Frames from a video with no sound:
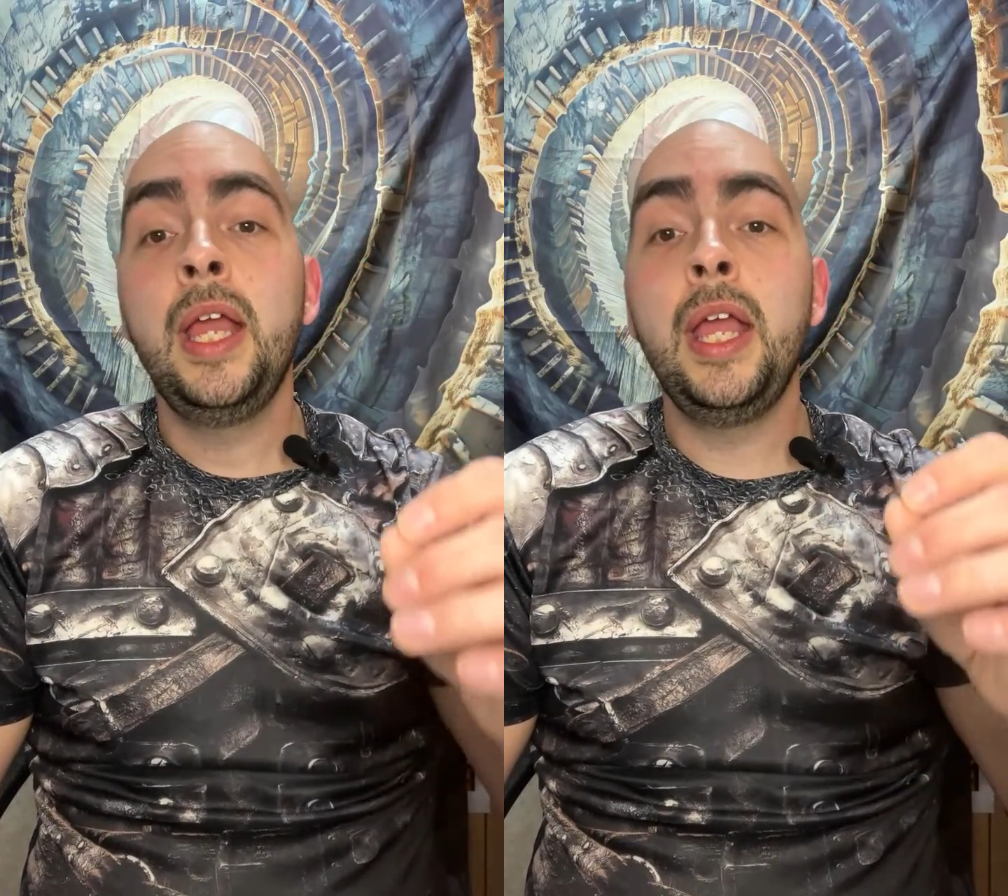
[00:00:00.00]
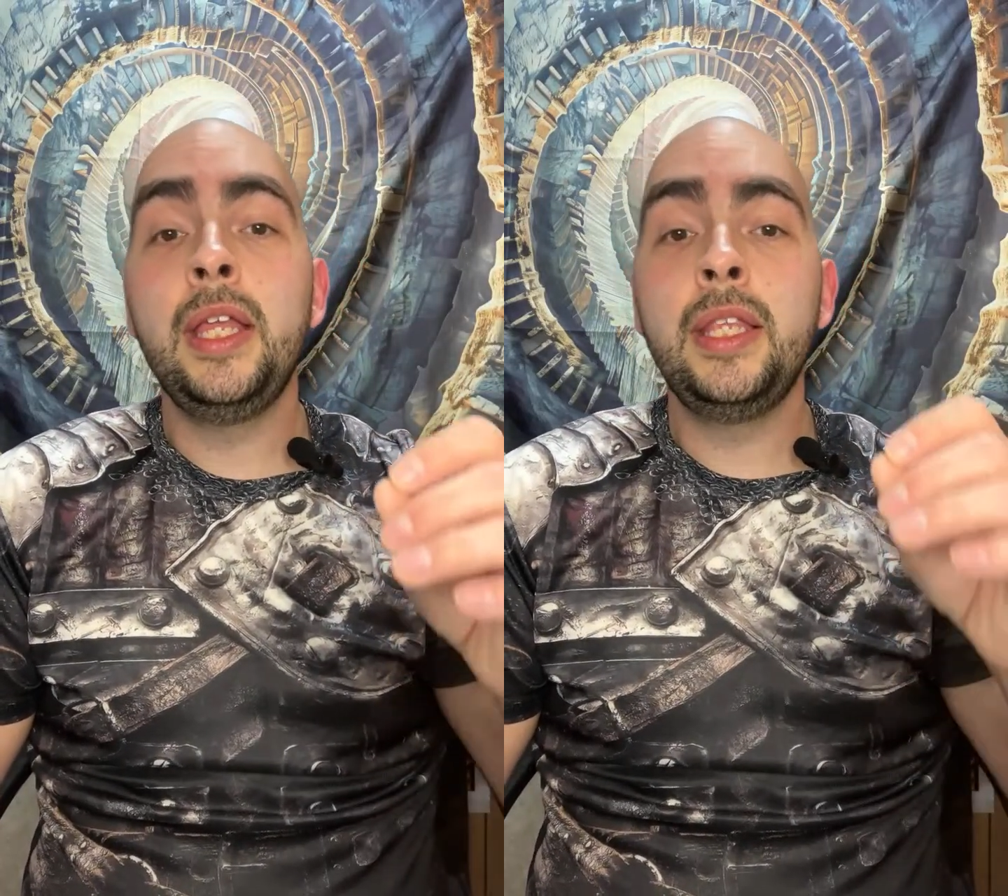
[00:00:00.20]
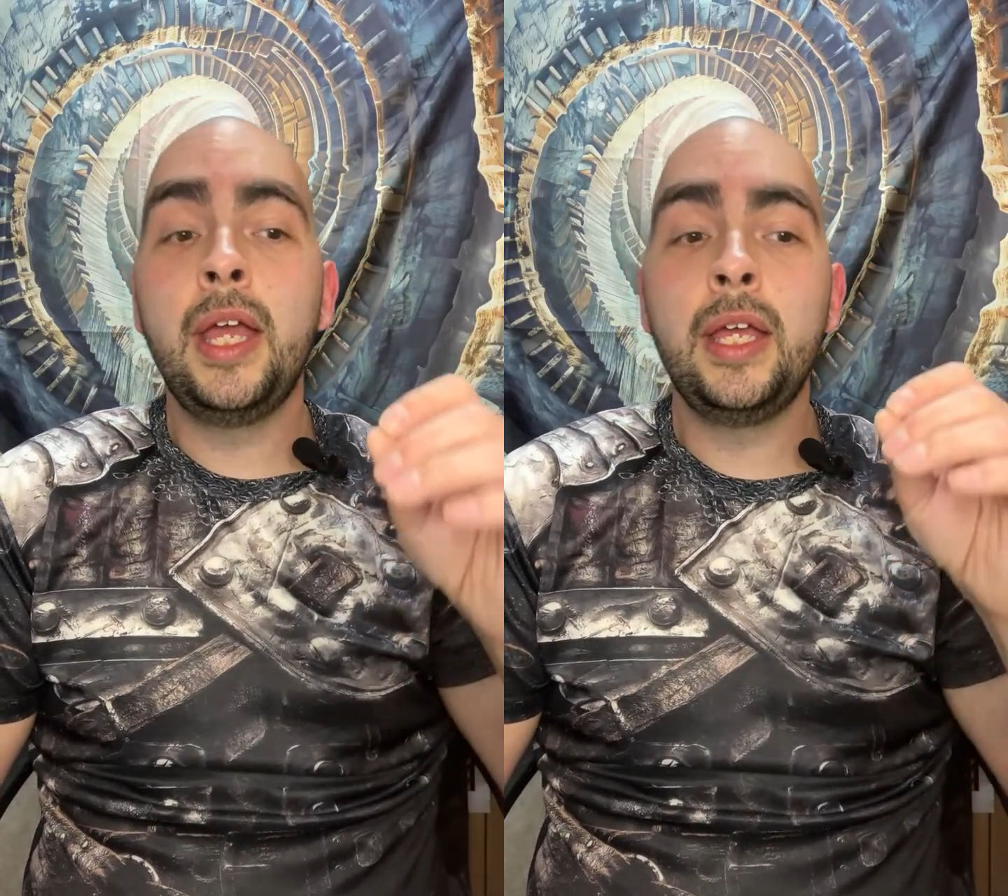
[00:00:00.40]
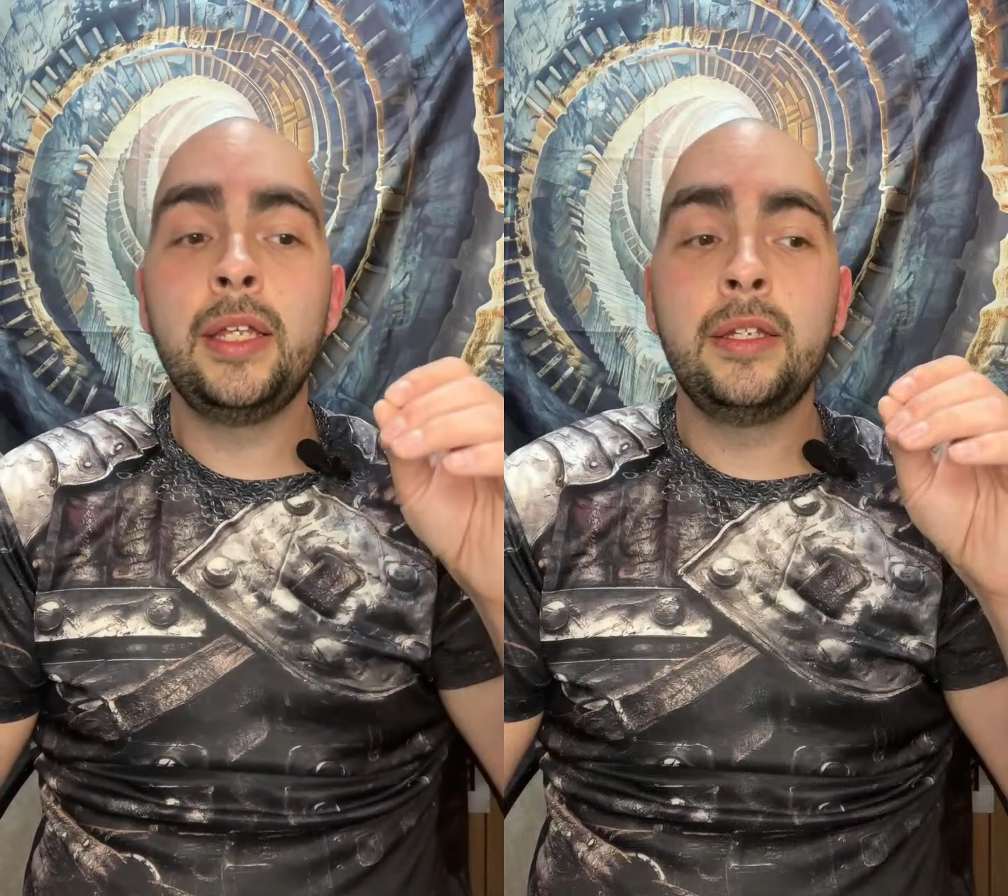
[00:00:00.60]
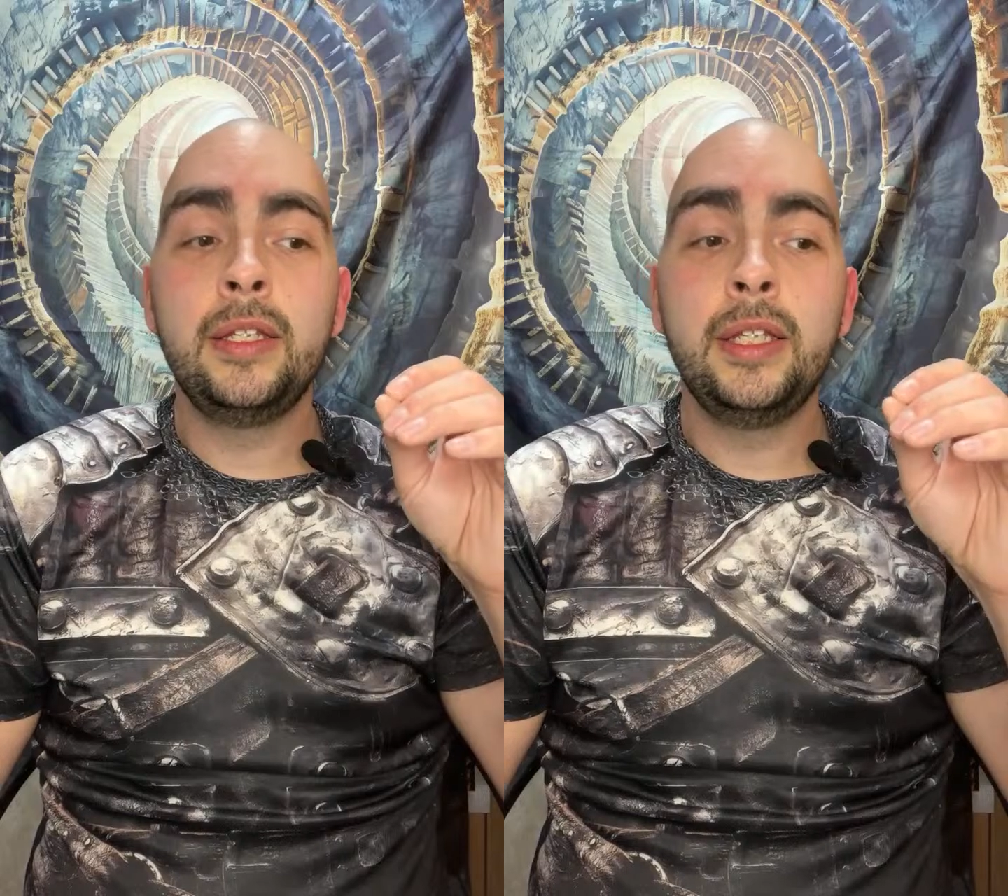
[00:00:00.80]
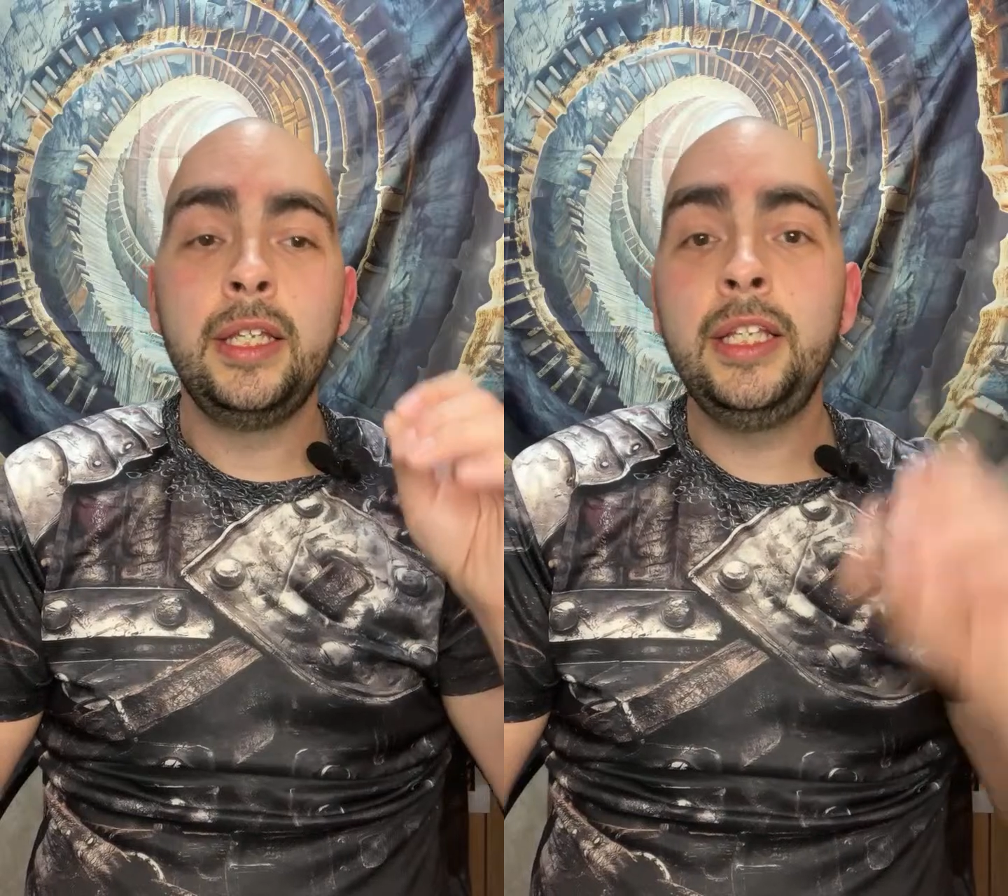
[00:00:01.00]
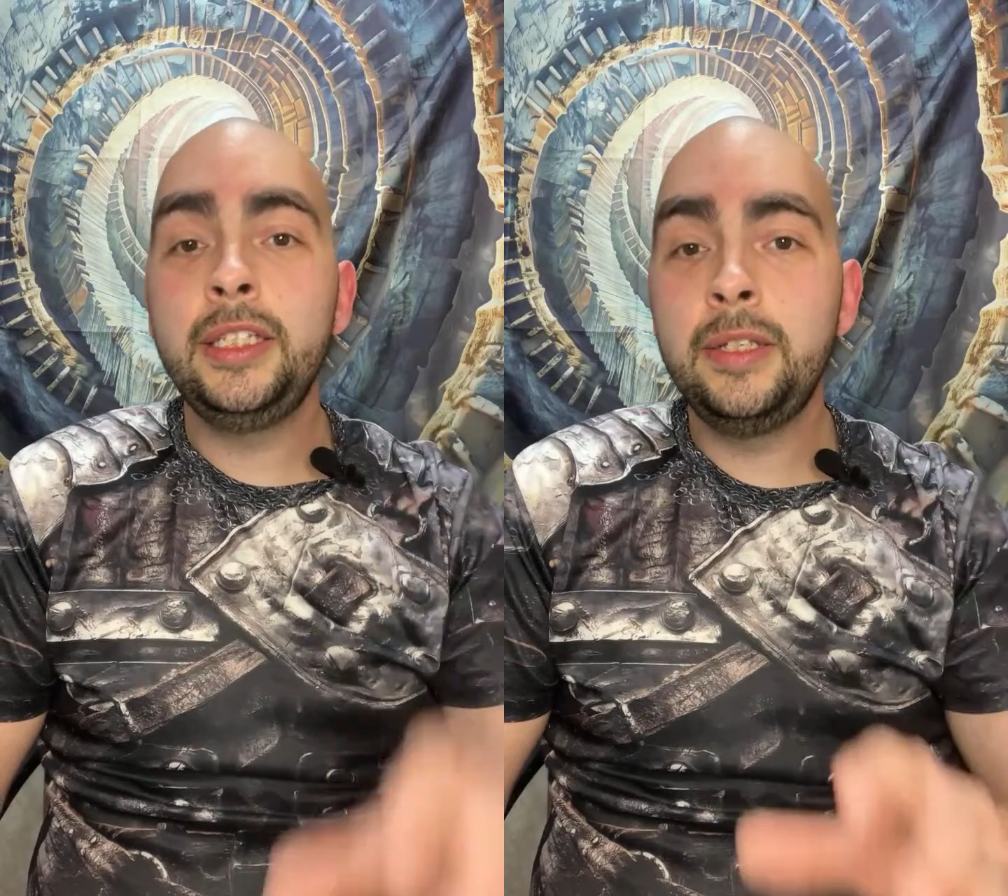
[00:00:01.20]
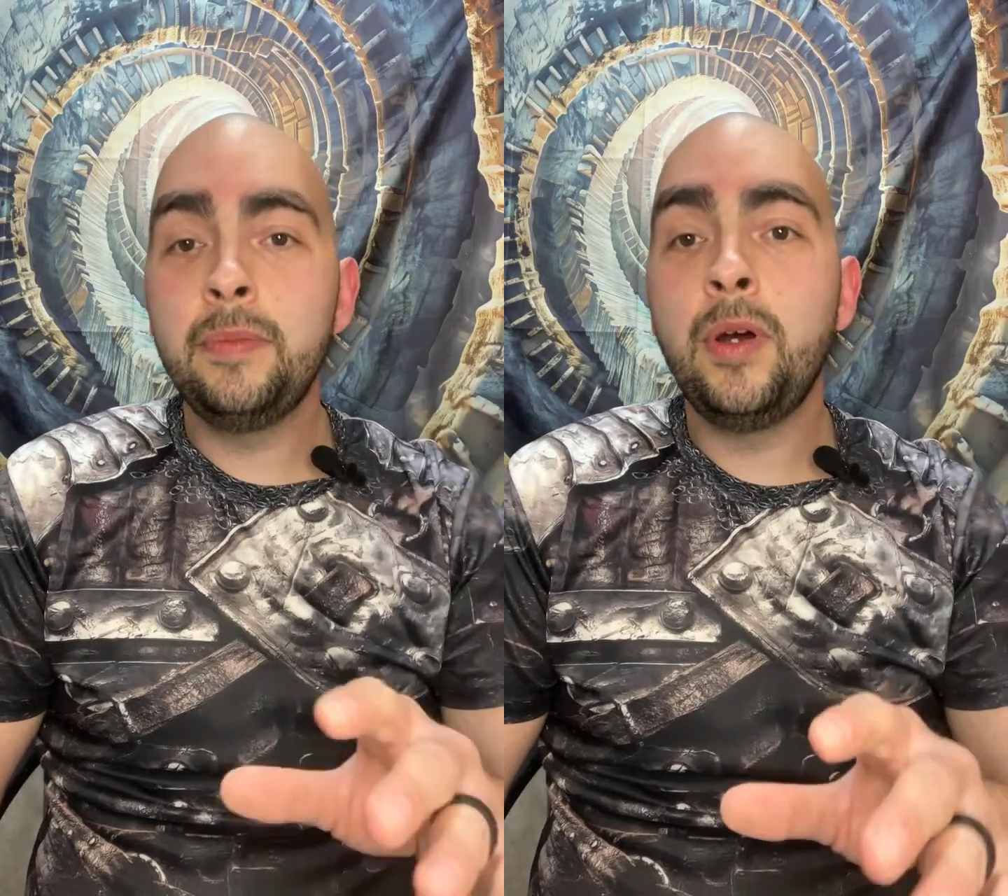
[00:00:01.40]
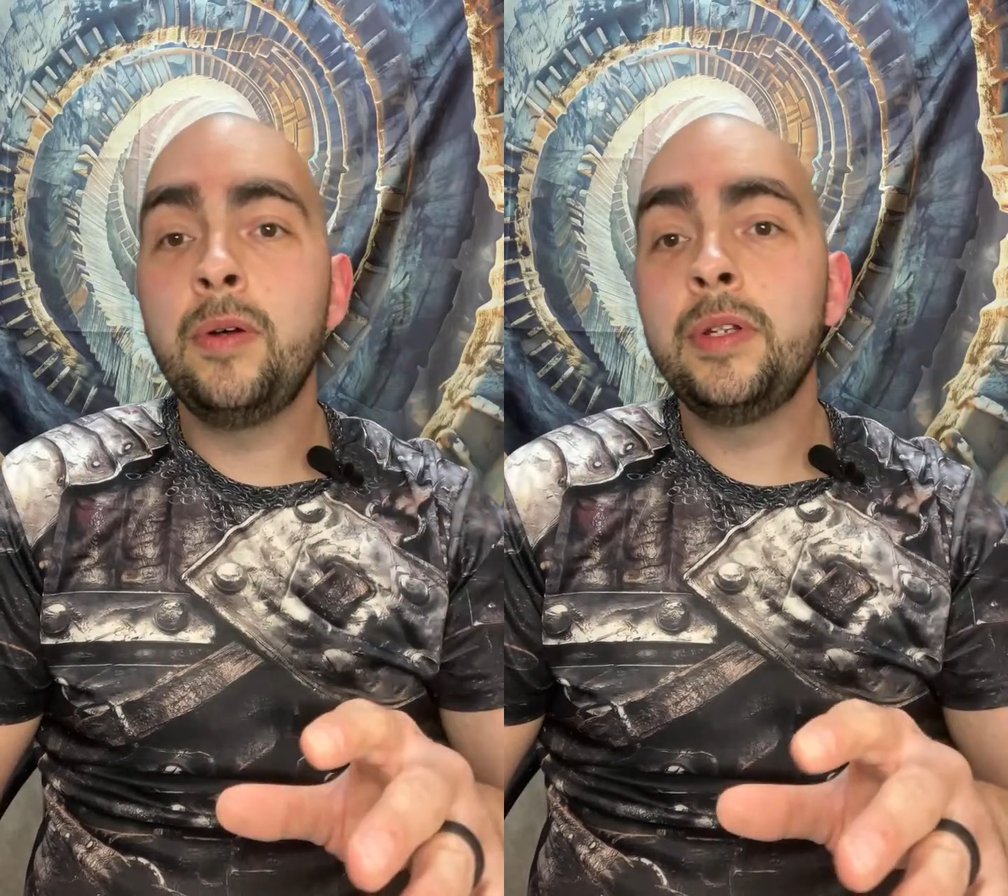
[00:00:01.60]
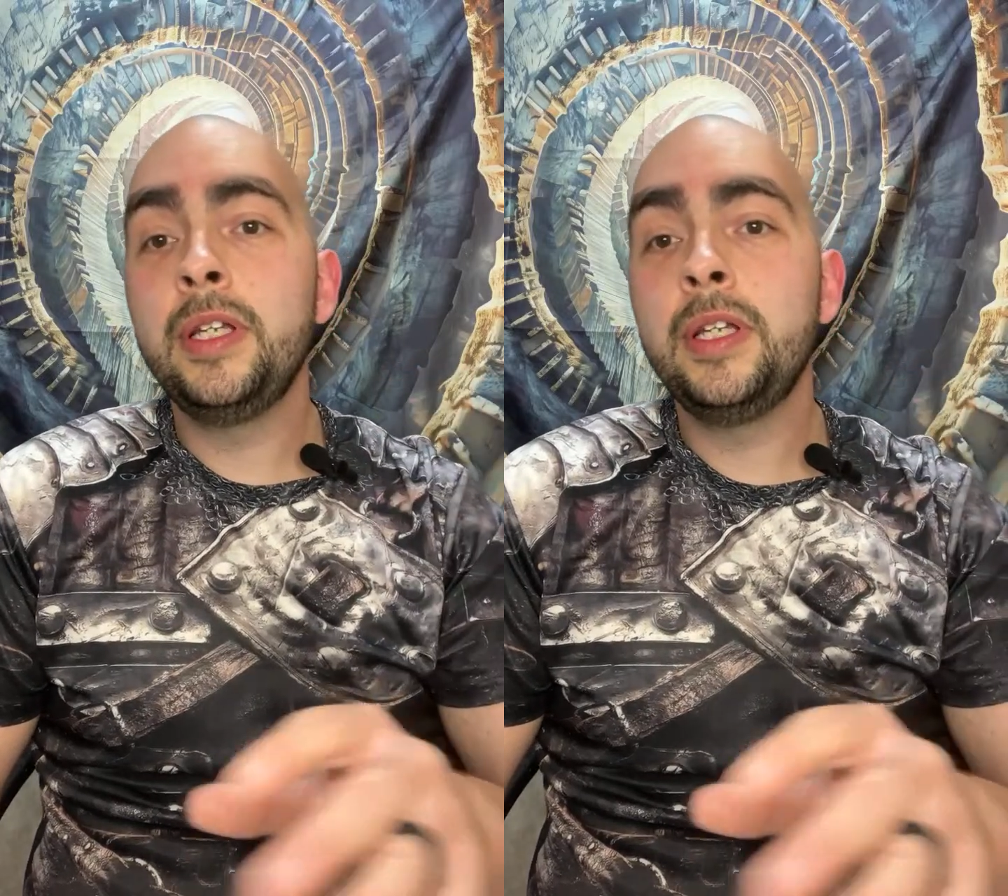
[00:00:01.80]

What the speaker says: and then easy mode